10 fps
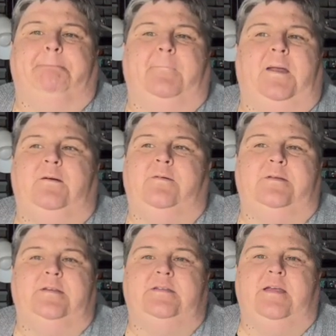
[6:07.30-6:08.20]
I don't know what
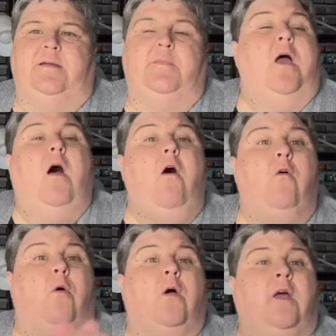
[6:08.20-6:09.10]
I was saying.
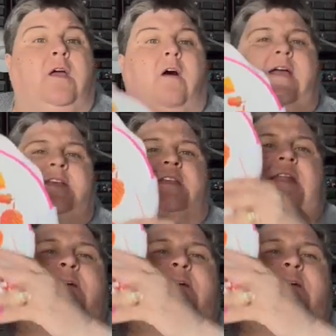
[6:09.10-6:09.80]
Oh, okay. So like